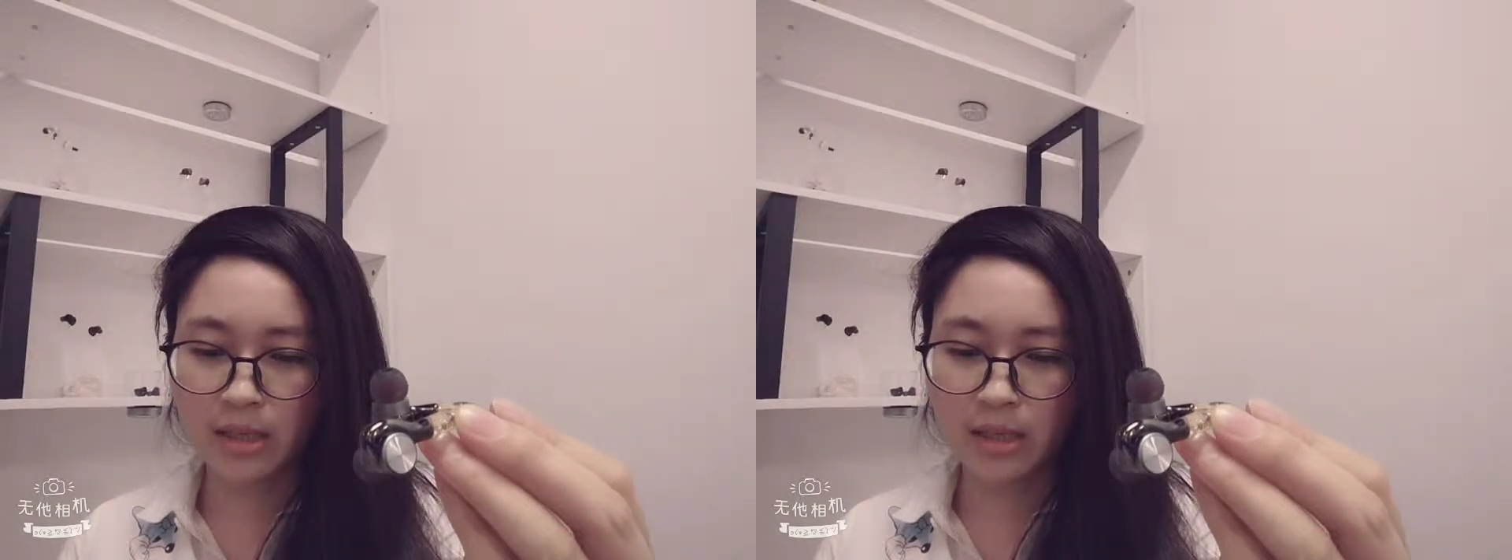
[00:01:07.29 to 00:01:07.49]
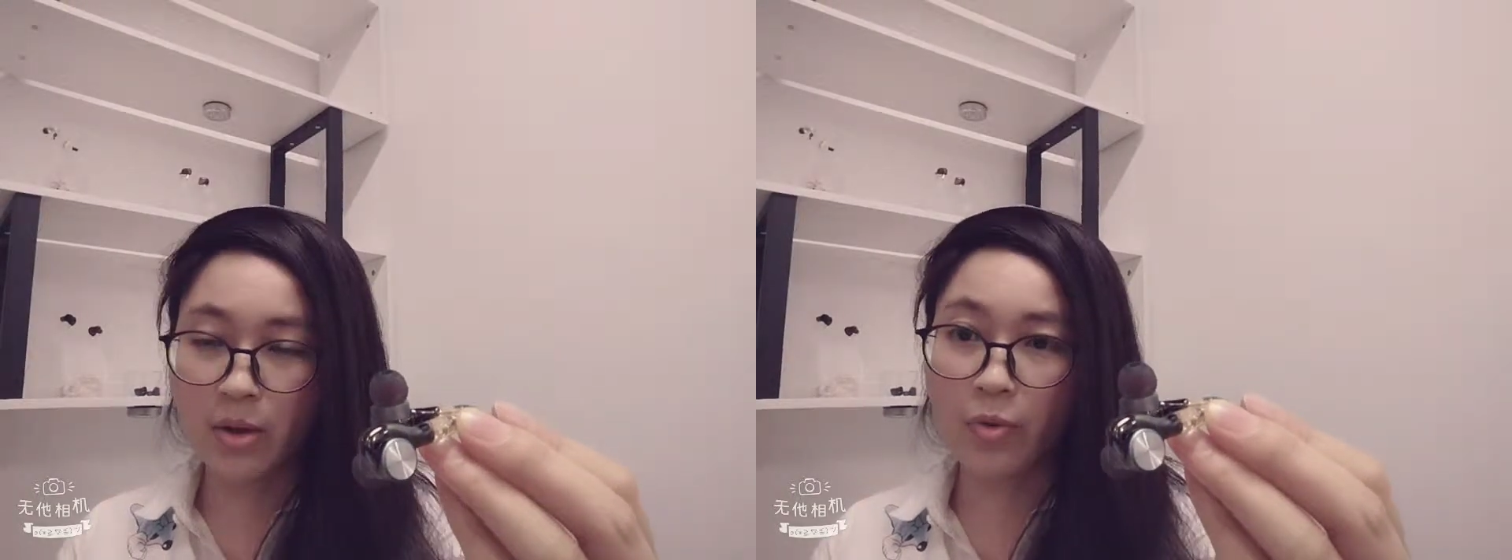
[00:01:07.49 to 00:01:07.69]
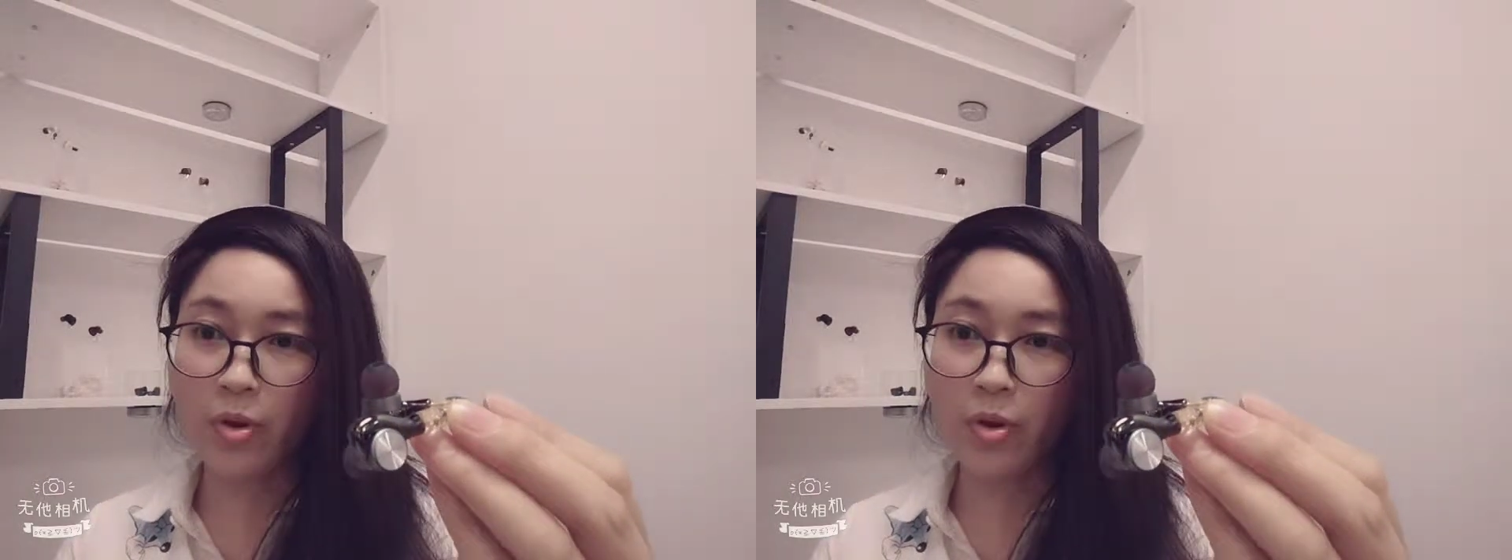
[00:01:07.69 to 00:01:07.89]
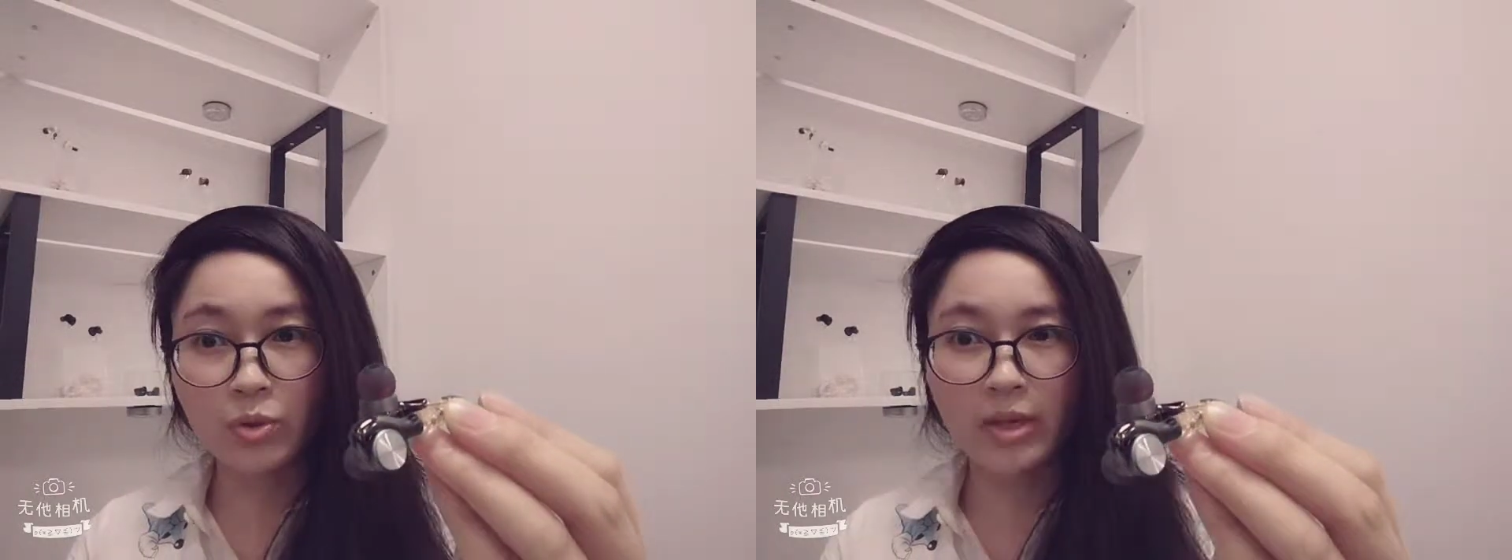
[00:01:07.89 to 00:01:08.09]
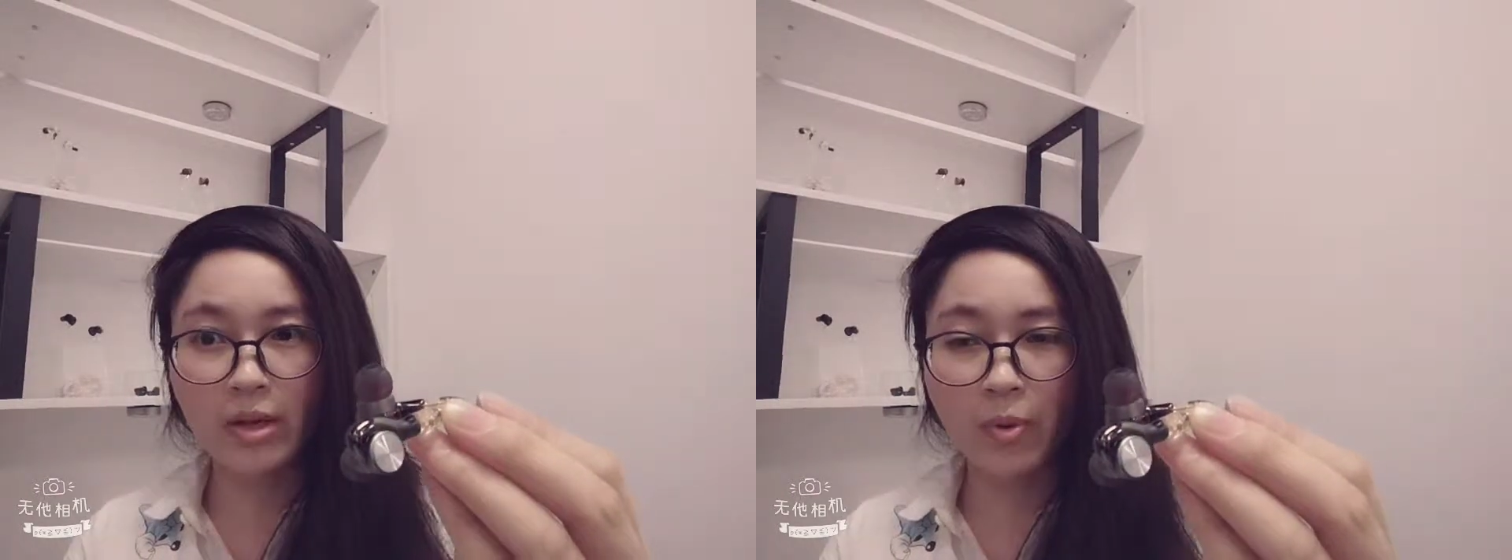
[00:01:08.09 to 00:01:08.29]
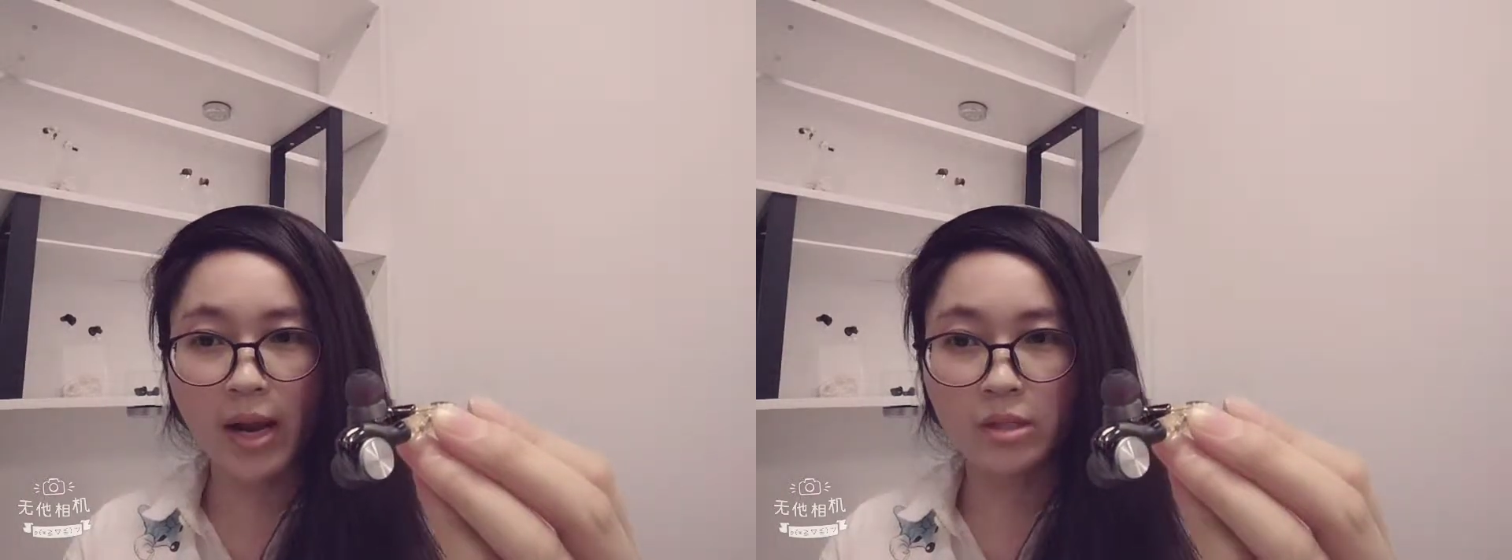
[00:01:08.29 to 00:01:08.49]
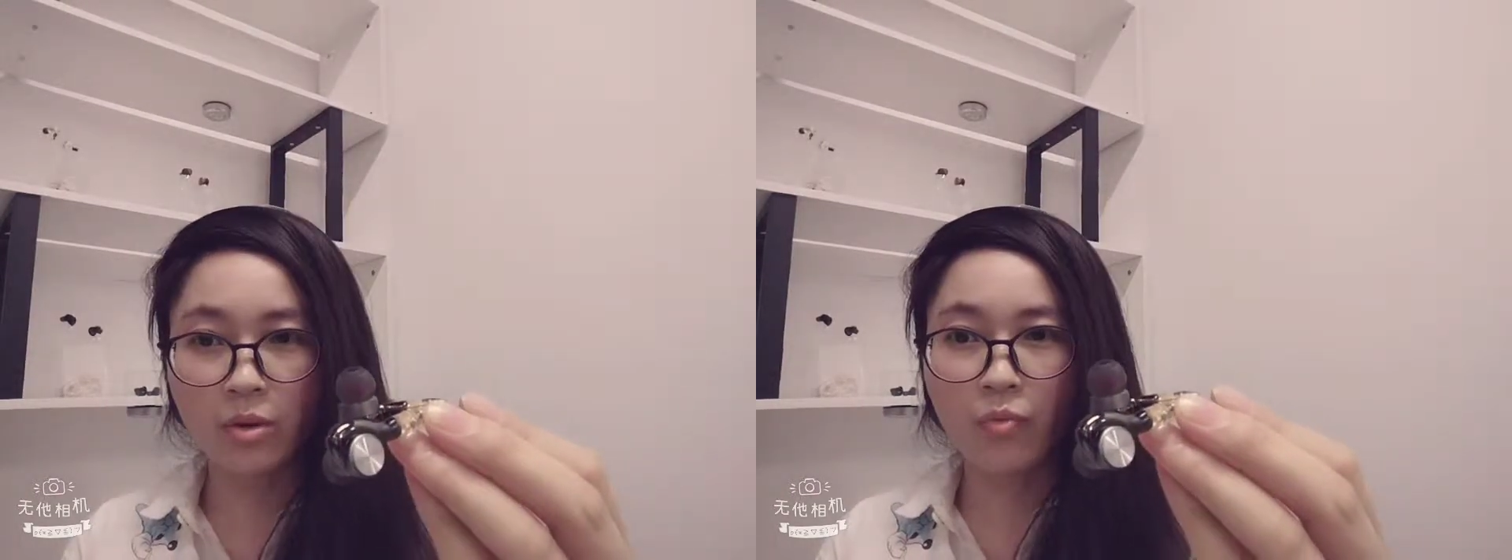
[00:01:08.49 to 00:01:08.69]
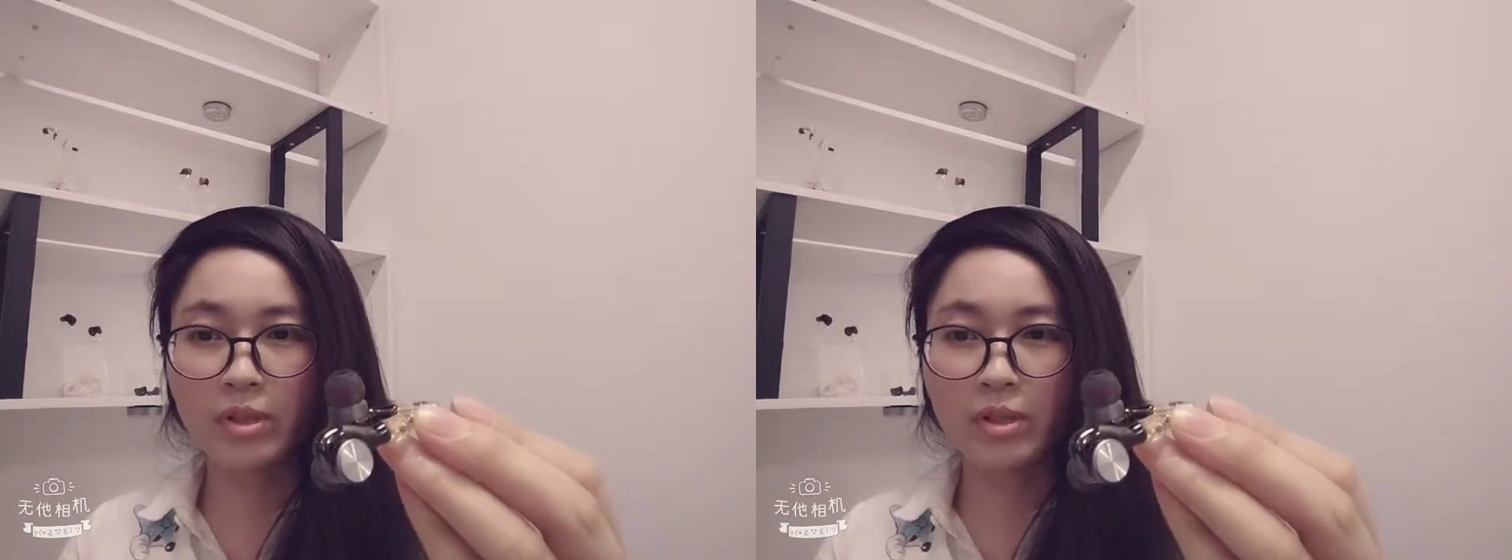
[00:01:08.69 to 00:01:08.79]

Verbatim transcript: Your information retail price